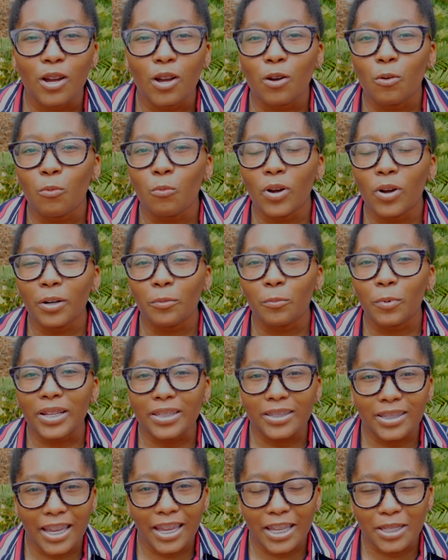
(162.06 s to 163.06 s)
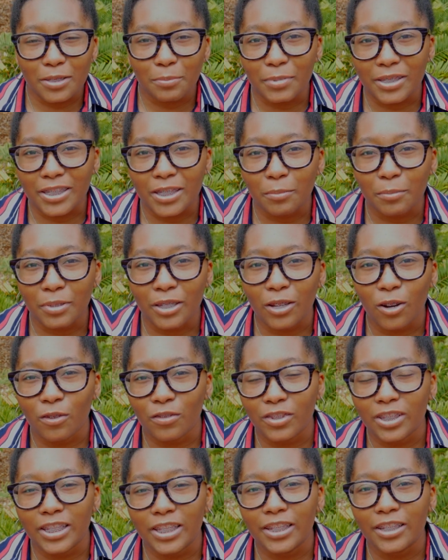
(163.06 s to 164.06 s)
What Wesley has meant to me
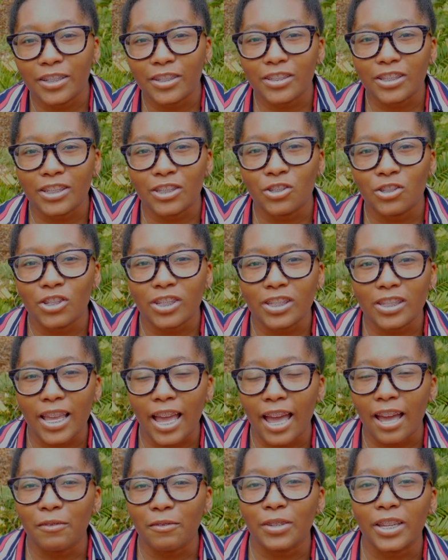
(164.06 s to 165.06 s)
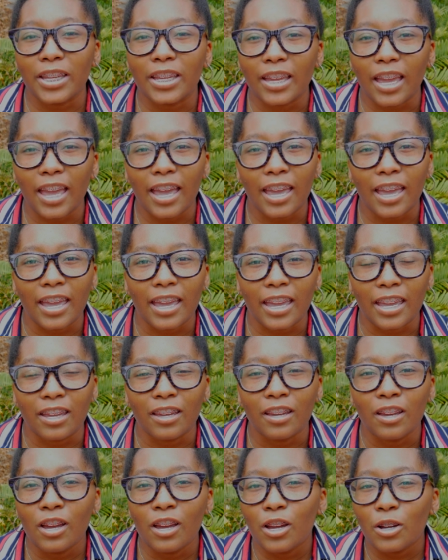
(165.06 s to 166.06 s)
over the years is just having
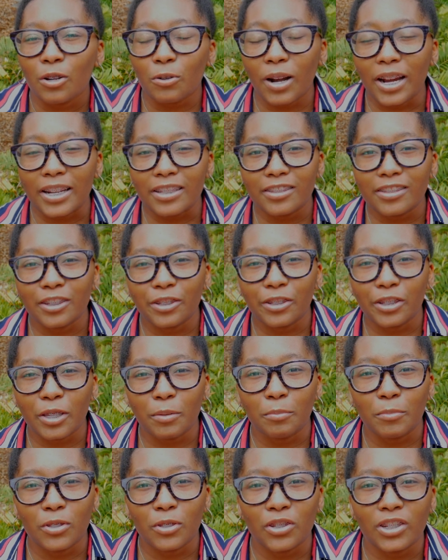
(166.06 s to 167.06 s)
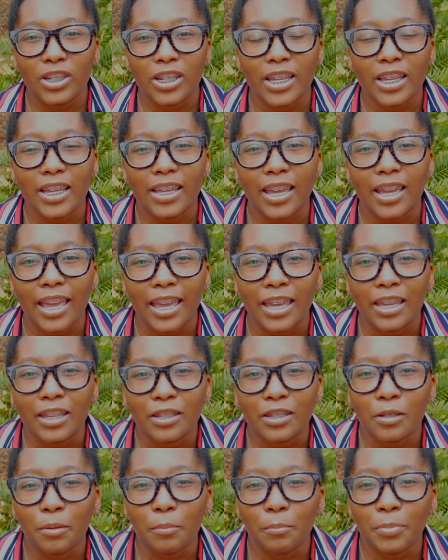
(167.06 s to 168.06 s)
a Christ-centered community
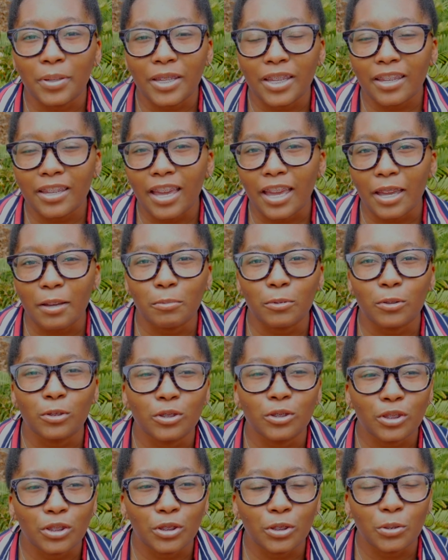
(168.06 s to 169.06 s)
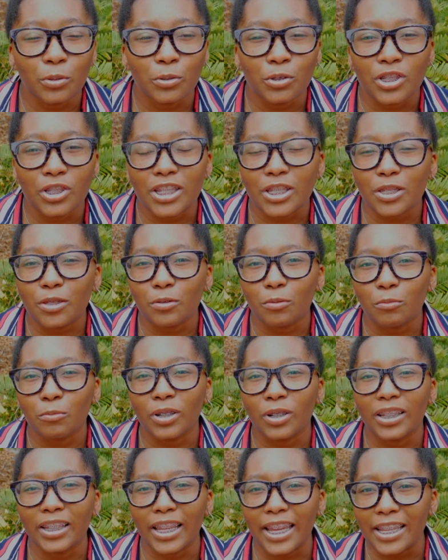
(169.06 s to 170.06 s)
and being able to just
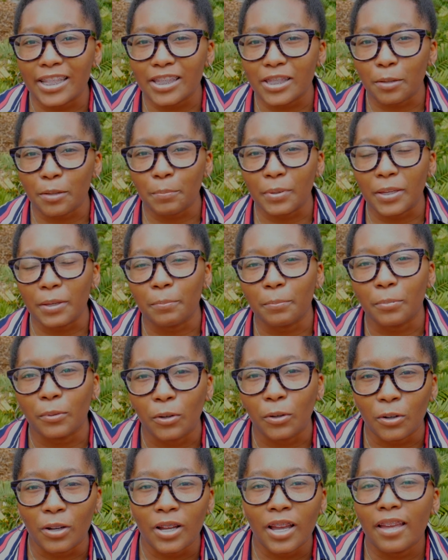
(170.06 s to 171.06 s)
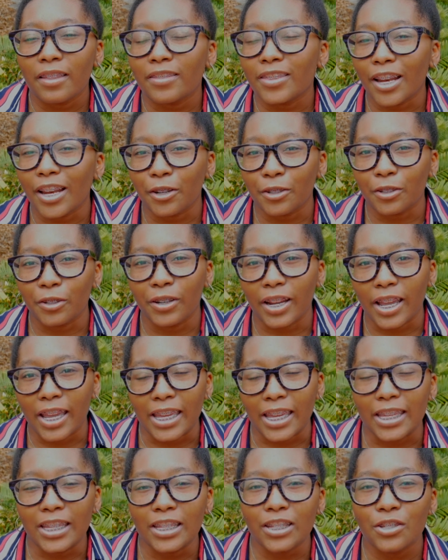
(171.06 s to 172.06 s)
relate to people that are your
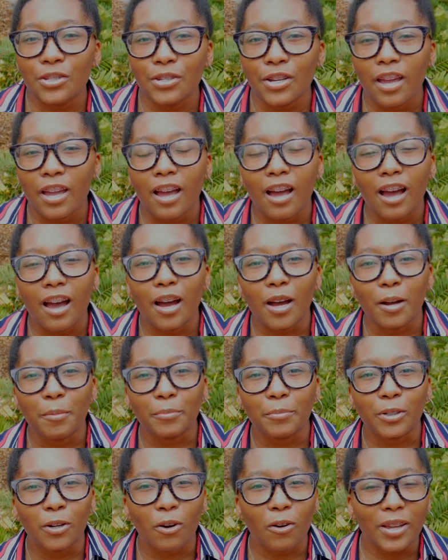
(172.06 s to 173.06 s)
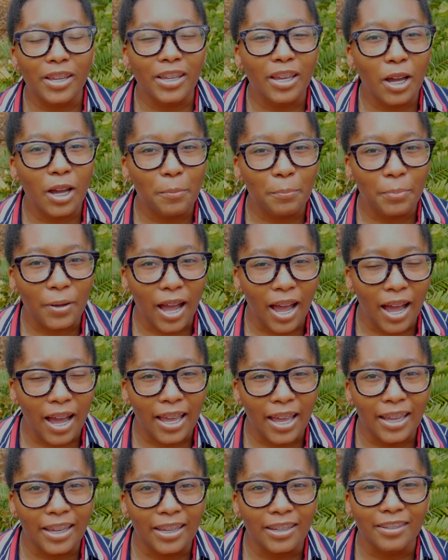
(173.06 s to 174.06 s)
age. Growing up,
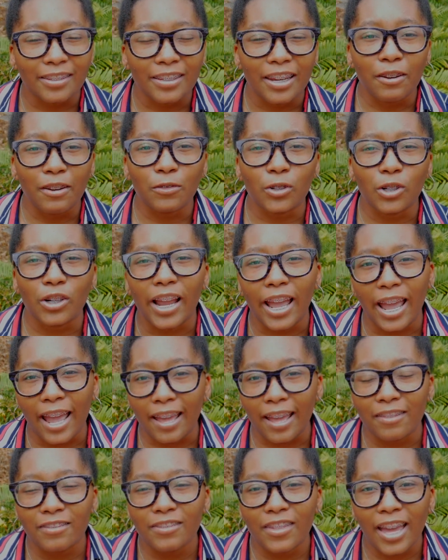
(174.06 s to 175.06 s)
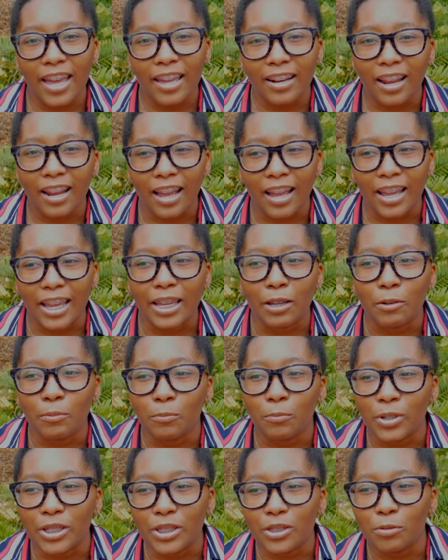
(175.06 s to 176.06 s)
I never had that. I
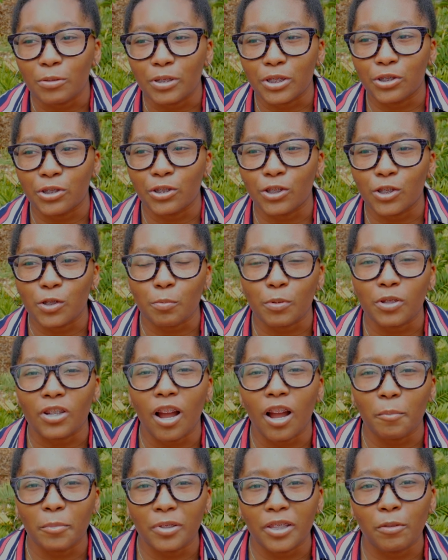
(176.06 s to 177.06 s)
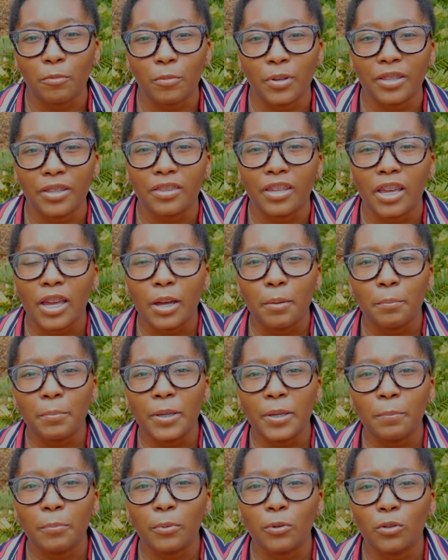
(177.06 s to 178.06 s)
went to a church predominantly with
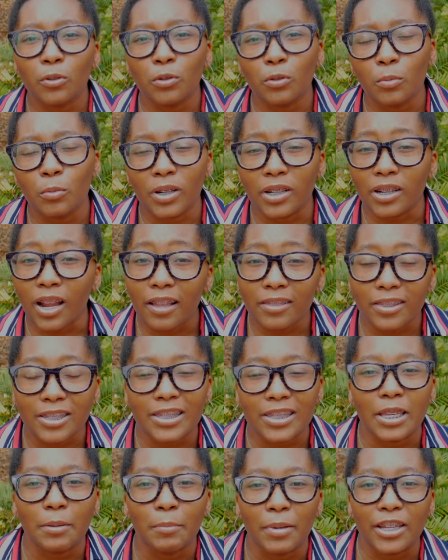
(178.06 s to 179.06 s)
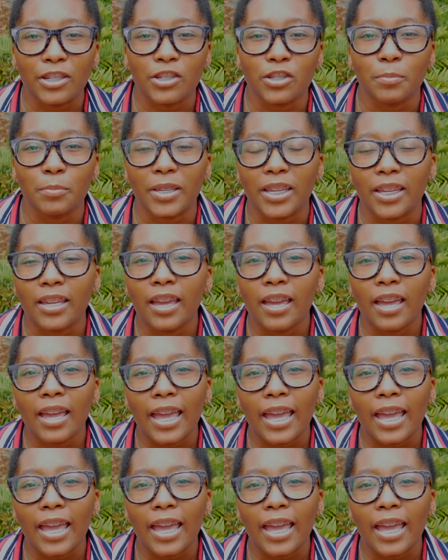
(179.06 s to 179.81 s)
people who were not the same age as me.